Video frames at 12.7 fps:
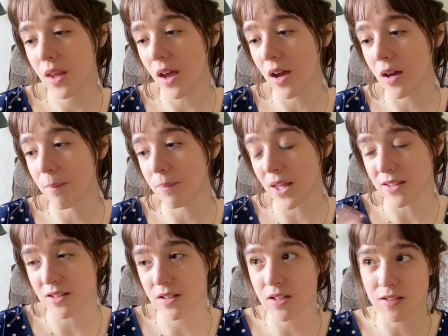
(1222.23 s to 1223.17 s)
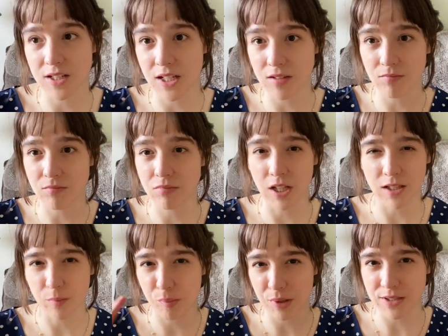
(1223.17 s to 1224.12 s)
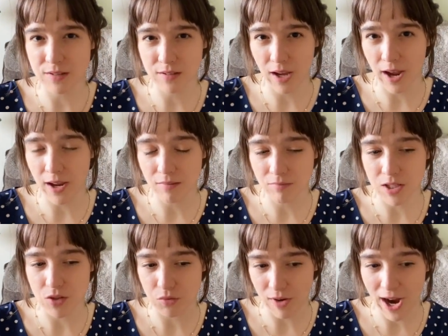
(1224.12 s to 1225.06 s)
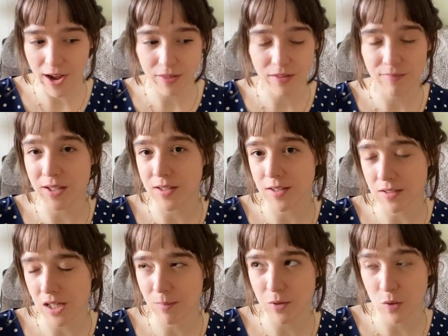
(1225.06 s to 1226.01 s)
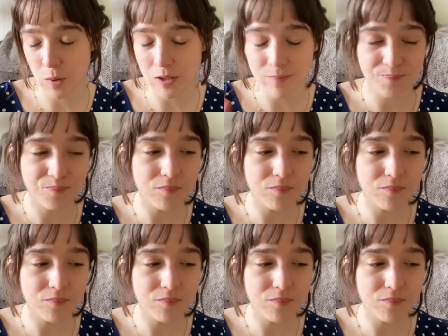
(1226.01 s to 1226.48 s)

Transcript: Um, that's the sin, like the prince guy is Wrath, that's his name as well.